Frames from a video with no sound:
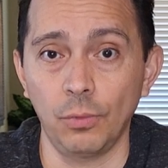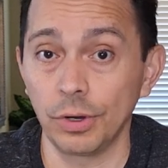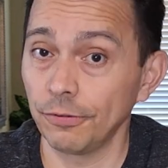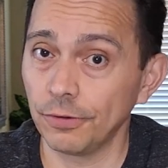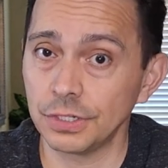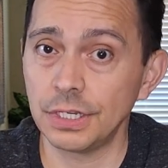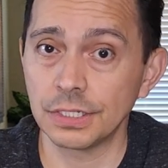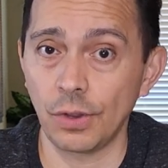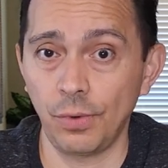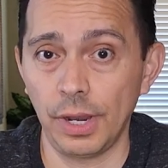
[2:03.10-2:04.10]
one of the first
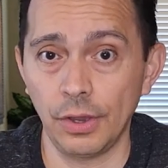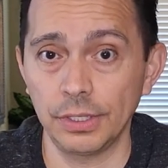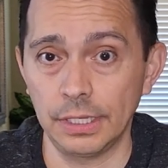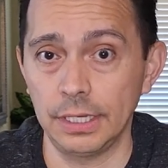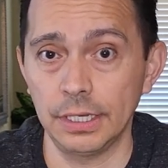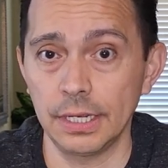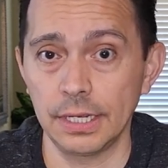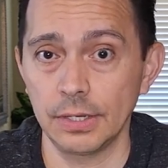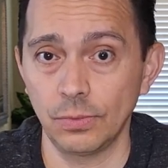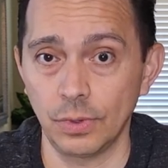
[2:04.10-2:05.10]
things I went out and did
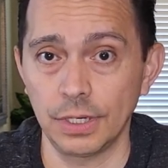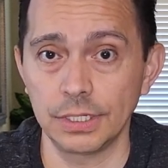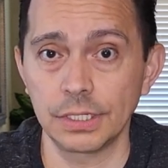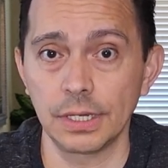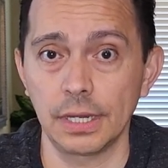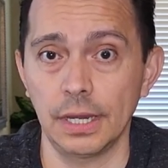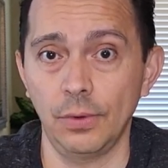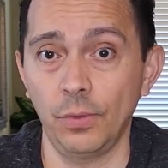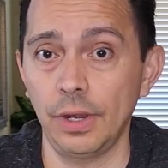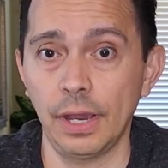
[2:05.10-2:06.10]
was I
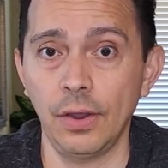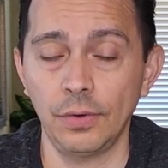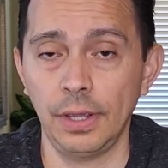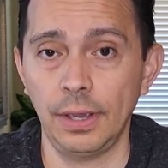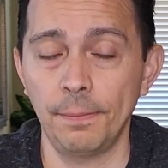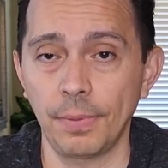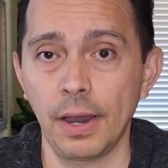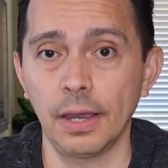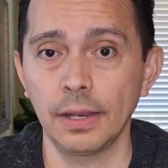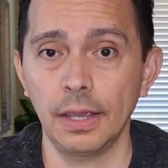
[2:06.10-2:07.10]
went out and
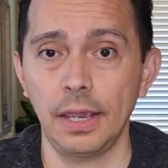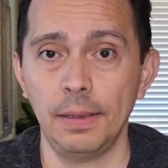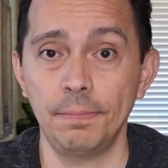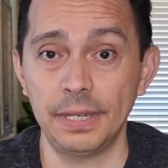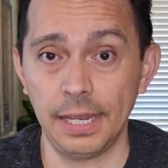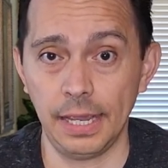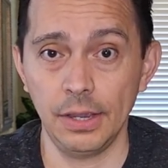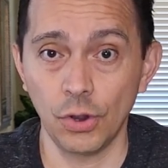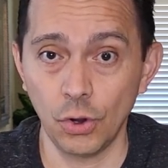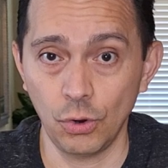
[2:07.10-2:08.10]
bought a
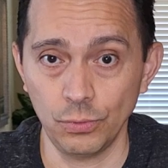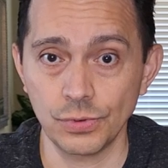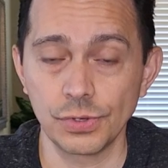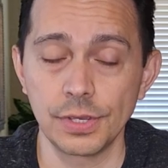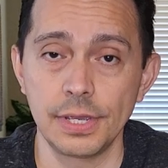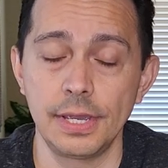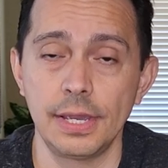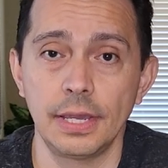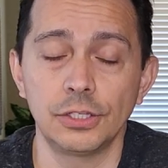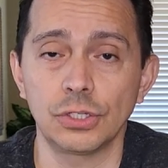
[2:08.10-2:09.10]
bidet hose.
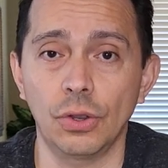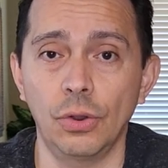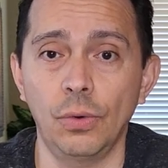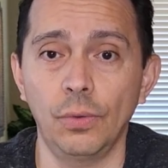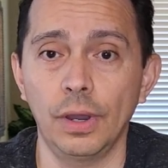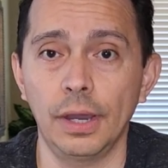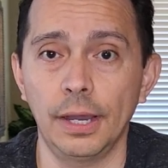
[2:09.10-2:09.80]
So